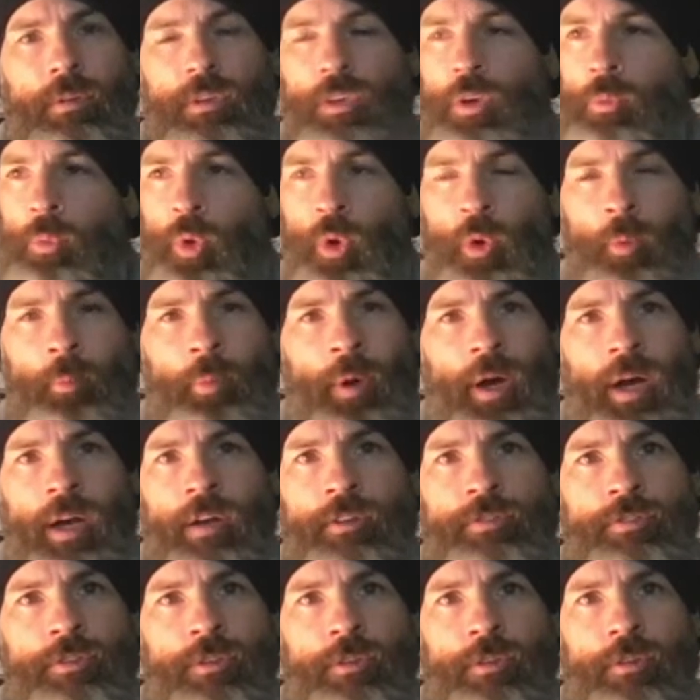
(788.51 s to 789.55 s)
No more
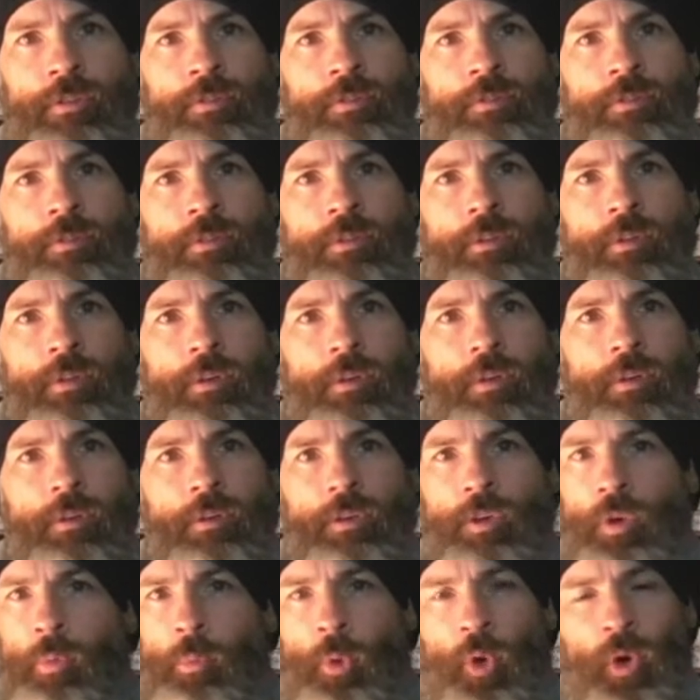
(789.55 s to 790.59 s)
imposters,
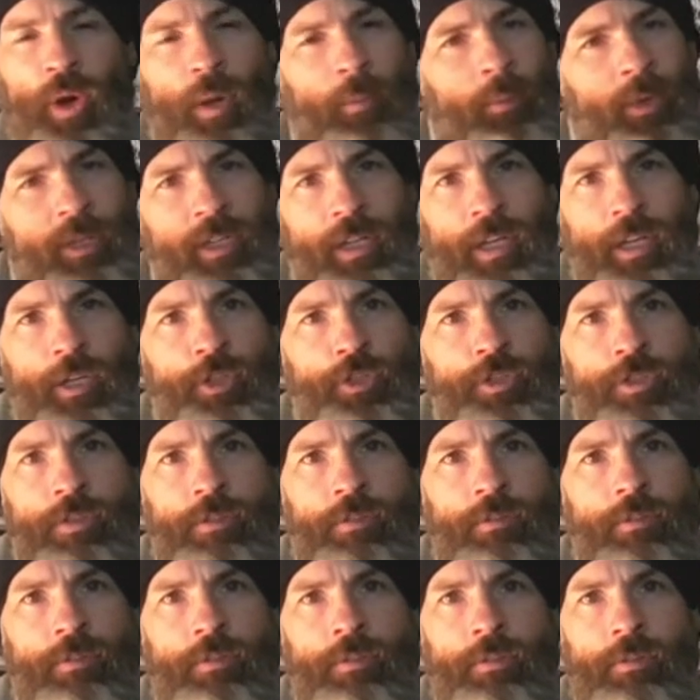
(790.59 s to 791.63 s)
no more
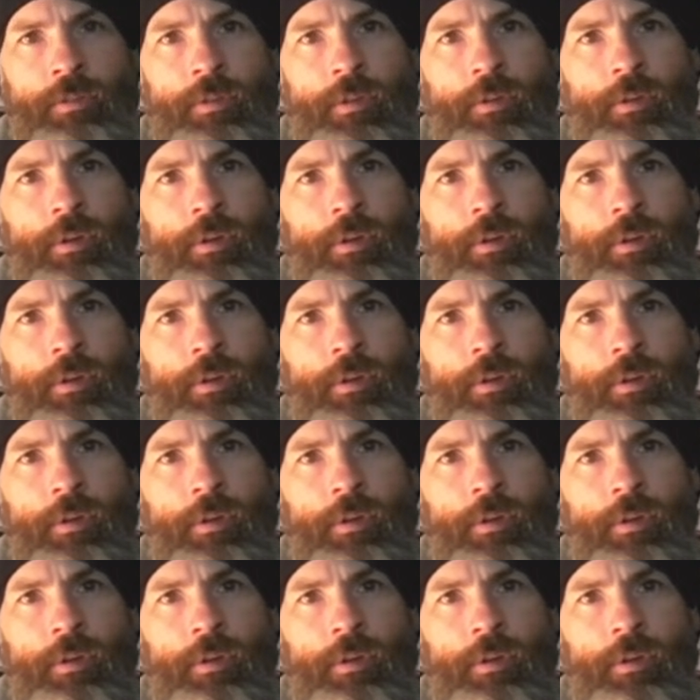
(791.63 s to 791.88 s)
imitations,